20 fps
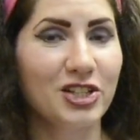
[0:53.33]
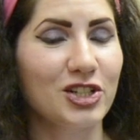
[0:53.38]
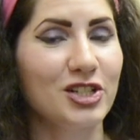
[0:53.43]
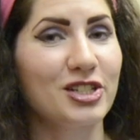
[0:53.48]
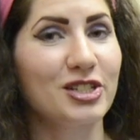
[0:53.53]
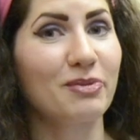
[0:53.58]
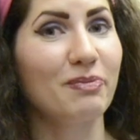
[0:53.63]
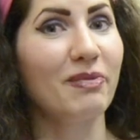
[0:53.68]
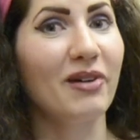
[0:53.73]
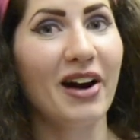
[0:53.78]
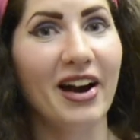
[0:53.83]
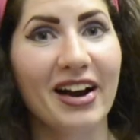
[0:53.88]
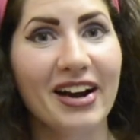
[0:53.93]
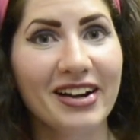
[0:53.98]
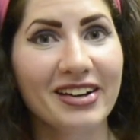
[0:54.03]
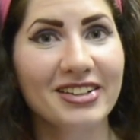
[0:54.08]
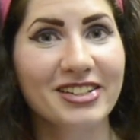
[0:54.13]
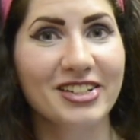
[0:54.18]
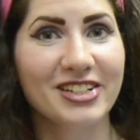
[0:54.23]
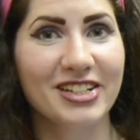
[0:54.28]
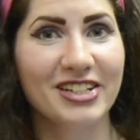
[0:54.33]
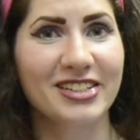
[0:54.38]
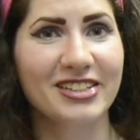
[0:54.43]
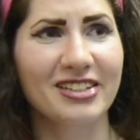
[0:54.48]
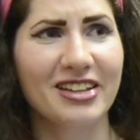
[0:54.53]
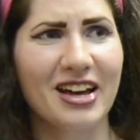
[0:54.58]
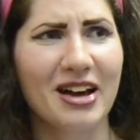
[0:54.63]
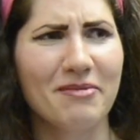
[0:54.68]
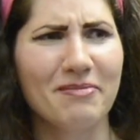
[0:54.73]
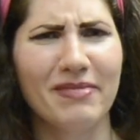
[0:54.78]
She's smart, she's
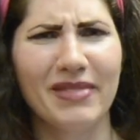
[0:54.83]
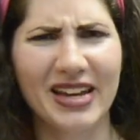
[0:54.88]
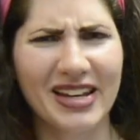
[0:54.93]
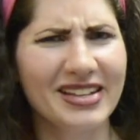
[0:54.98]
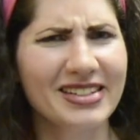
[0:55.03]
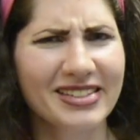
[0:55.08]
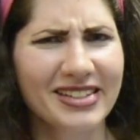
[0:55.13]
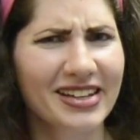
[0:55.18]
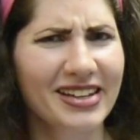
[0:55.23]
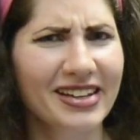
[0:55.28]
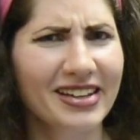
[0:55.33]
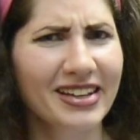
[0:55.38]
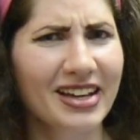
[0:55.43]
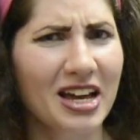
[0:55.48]
amazing.